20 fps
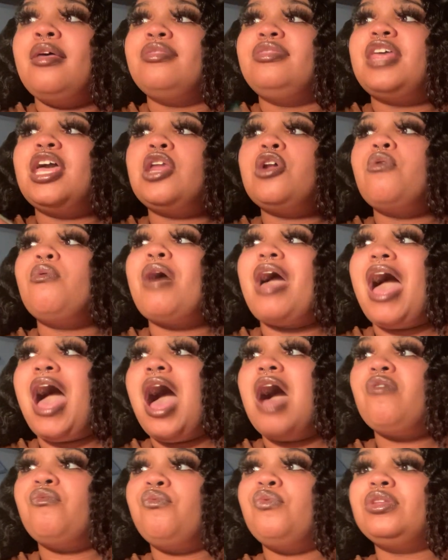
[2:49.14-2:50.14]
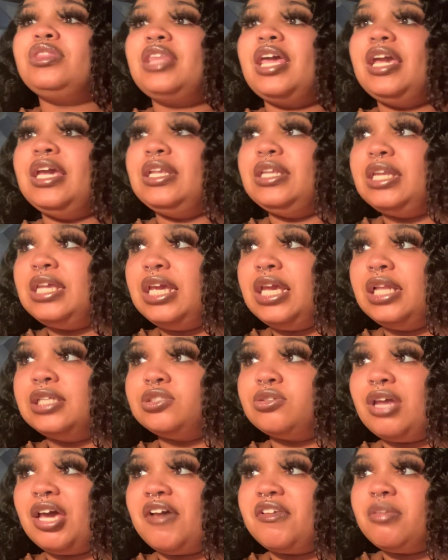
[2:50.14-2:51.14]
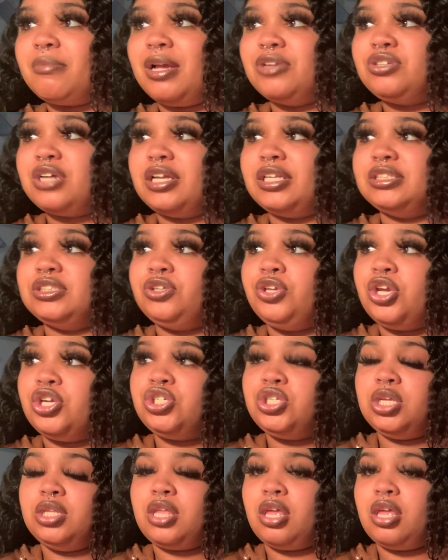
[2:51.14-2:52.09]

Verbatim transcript: they don't have what they need. So like if somebody trying to steal your shit,